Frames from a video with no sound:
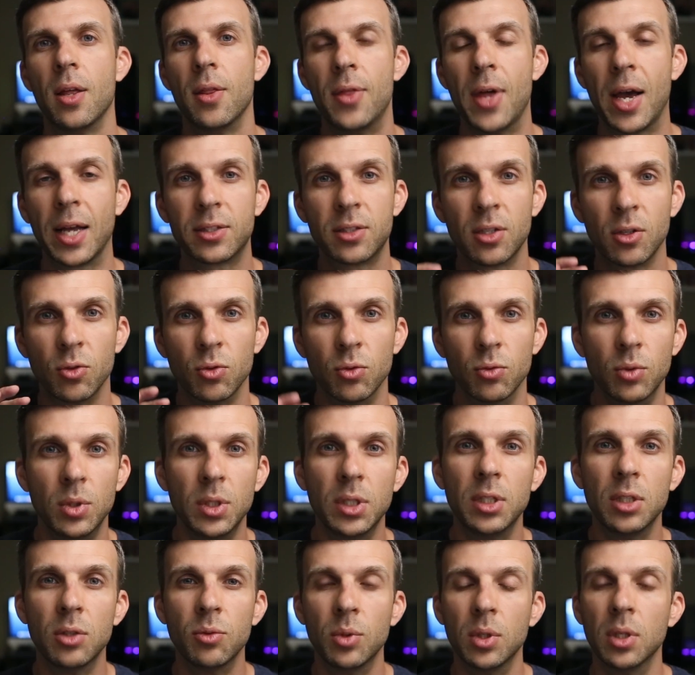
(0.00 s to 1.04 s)
that's a
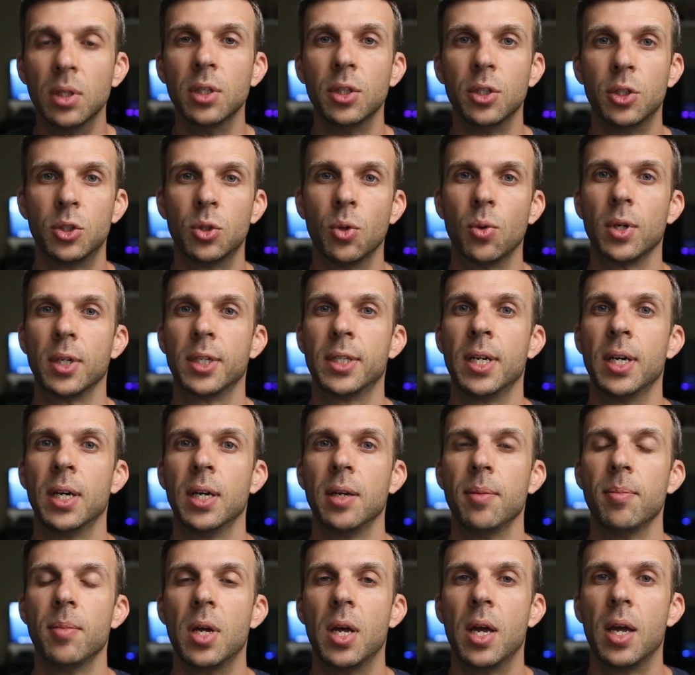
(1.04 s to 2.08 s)
really, really short
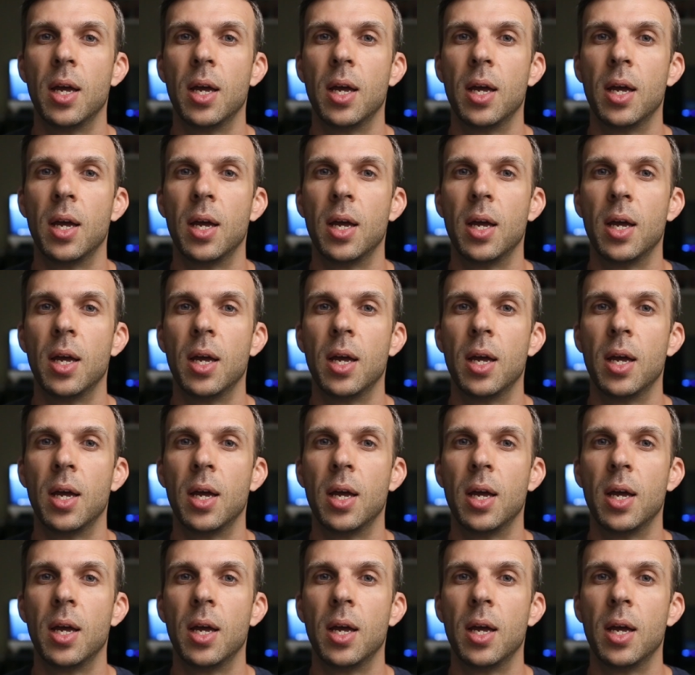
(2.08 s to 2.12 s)
time.